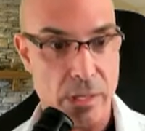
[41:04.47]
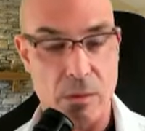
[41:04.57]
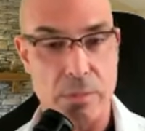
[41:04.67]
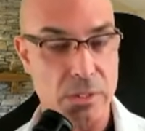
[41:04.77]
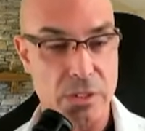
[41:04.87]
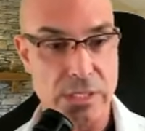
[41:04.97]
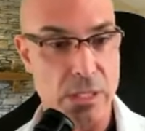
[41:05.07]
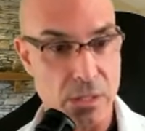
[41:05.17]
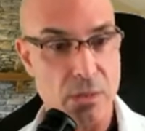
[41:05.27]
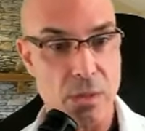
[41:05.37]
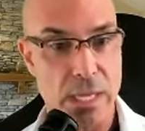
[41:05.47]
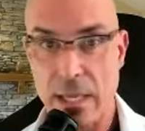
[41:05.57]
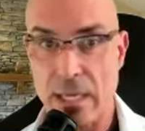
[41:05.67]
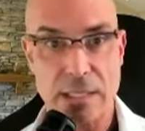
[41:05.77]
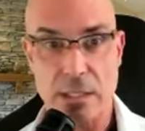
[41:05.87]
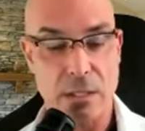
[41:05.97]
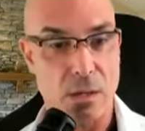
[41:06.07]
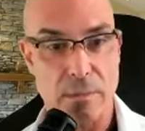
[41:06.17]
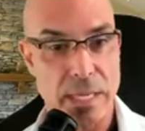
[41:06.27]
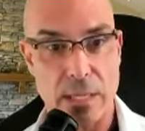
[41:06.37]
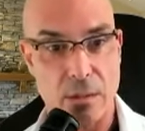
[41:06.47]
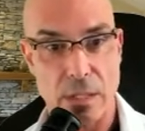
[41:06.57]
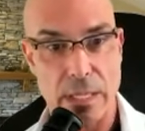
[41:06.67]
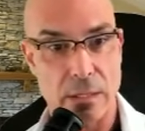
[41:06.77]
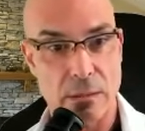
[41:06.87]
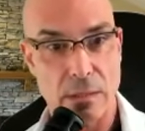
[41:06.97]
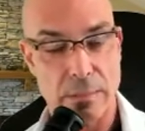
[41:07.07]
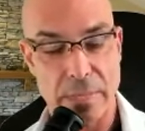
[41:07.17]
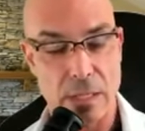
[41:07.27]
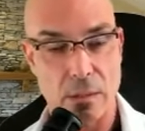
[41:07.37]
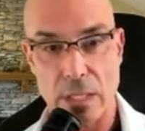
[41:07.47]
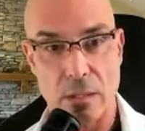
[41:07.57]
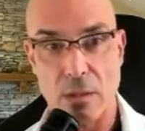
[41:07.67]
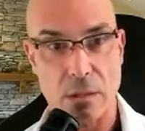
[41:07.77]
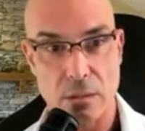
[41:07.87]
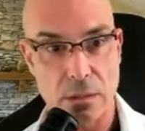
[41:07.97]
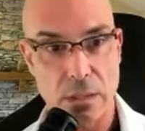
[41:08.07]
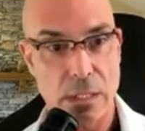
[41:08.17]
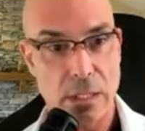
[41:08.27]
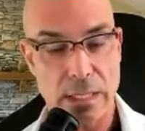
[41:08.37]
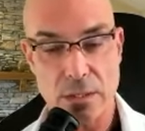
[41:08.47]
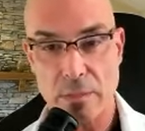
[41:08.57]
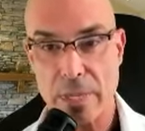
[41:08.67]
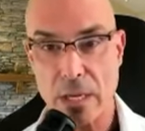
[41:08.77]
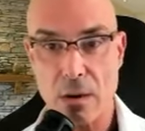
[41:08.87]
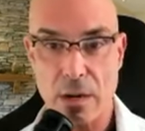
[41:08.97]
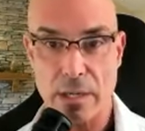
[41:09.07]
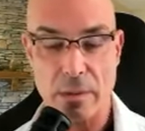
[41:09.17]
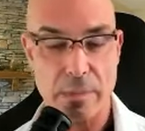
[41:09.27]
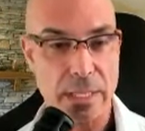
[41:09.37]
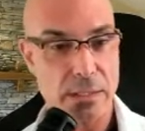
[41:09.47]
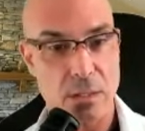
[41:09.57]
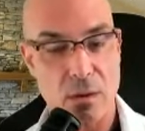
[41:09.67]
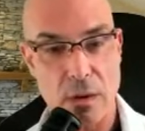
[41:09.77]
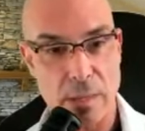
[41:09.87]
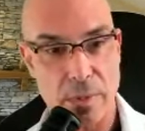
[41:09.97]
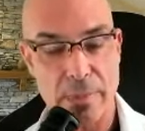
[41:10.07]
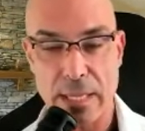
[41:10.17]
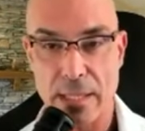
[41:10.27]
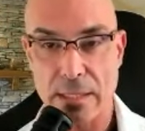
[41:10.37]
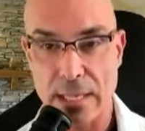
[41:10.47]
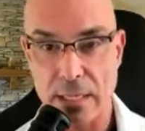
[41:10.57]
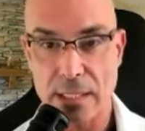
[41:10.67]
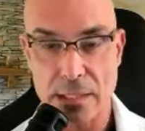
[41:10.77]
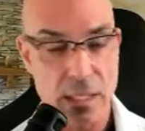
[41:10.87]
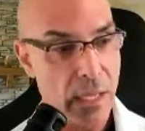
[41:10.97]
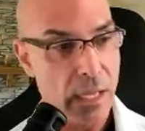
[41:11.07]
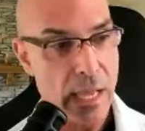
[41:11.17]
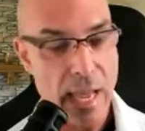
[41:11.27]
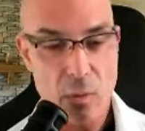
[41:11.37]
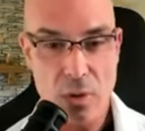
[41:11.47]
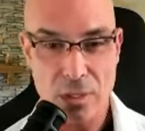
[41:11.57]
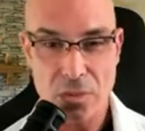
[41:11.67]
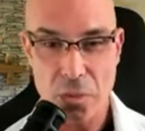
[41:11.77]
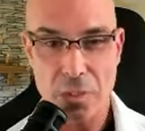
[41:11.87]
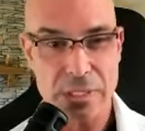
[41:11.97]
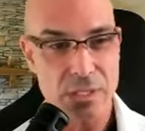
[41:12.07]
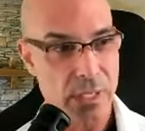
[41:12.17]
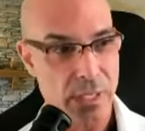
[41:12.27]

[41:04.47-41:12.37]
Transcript: don't. But she said, Are you okay? And I said, No, I'm not okay. I'm not okay at all. And I took my car and I went back to the car and I put my head down and I said, I worked all these